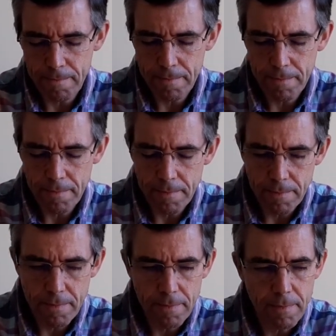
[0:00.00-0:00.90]

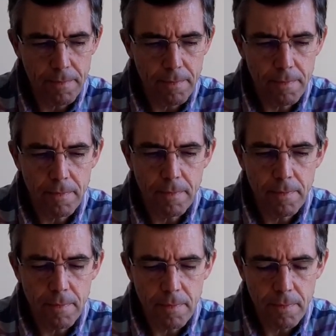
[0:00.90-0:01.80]

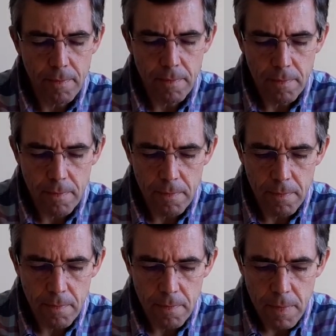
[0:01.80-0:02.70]
(no one is talking)